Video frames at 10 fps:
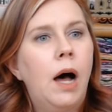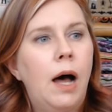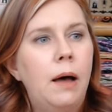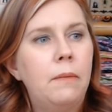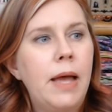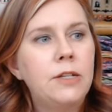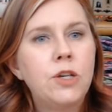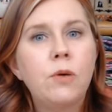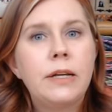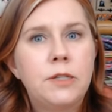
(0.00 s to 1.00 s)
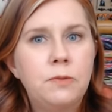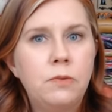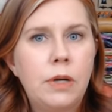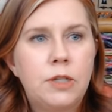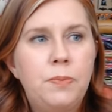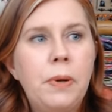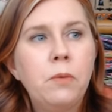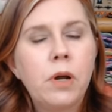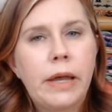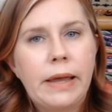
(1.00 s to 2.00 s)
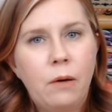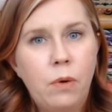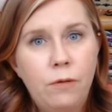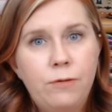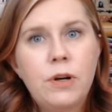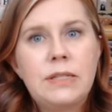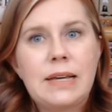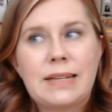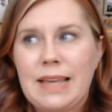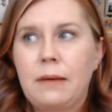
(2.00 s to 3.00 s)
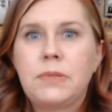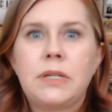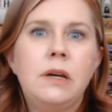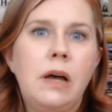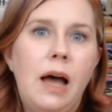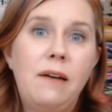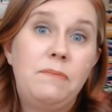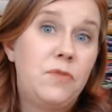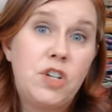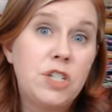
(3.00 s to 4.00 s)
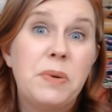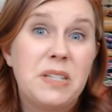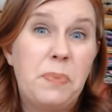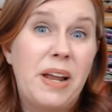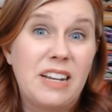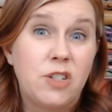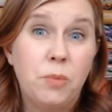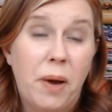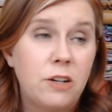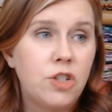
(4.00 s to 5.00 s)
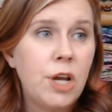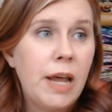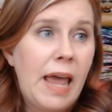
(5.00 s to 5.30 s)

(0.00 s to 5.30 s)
Um, and so it's, it's been working out well for us, except I've just been spending too much.